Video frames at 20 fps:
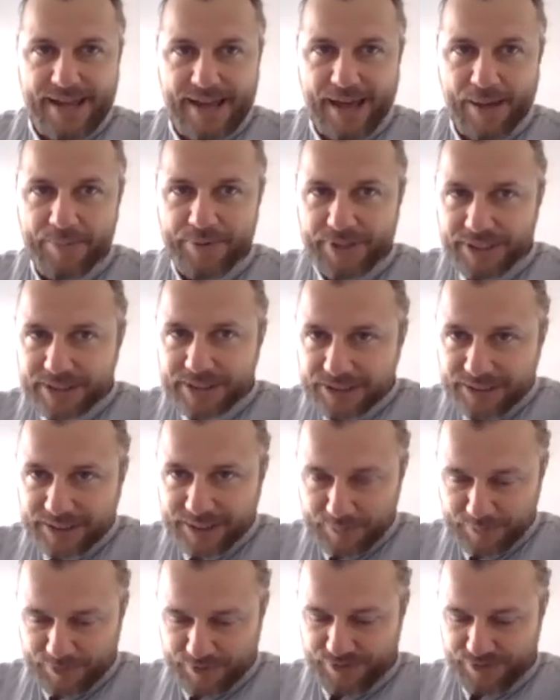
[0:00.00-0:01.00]
I'm going to
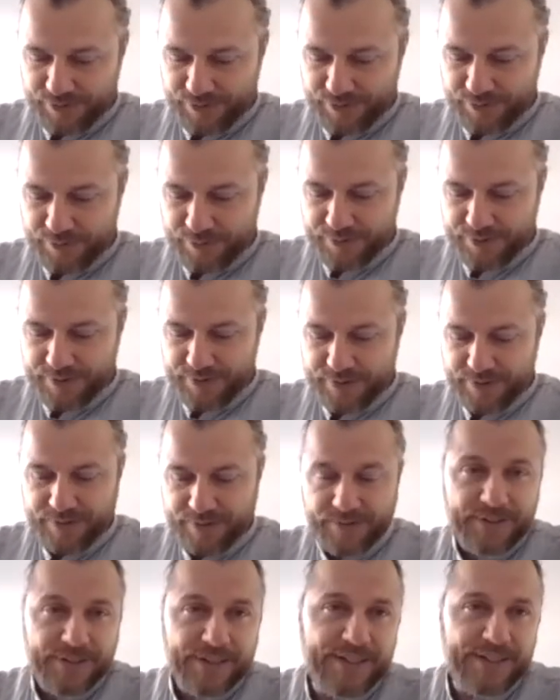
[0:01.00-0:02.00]
skip through
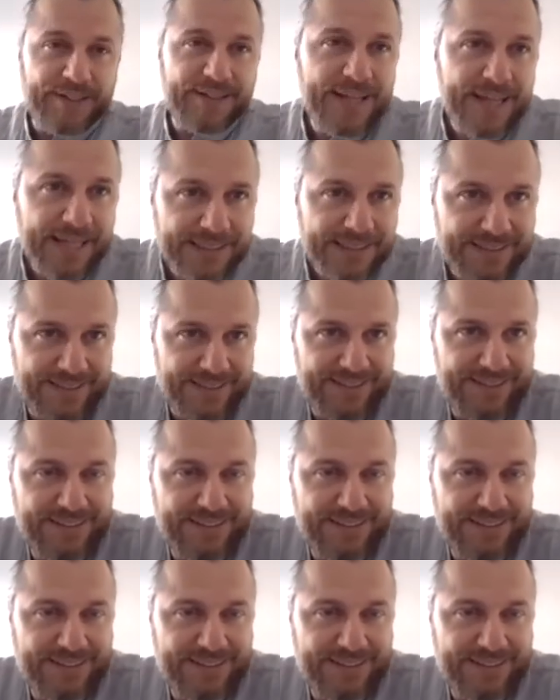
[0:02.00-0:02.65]
the next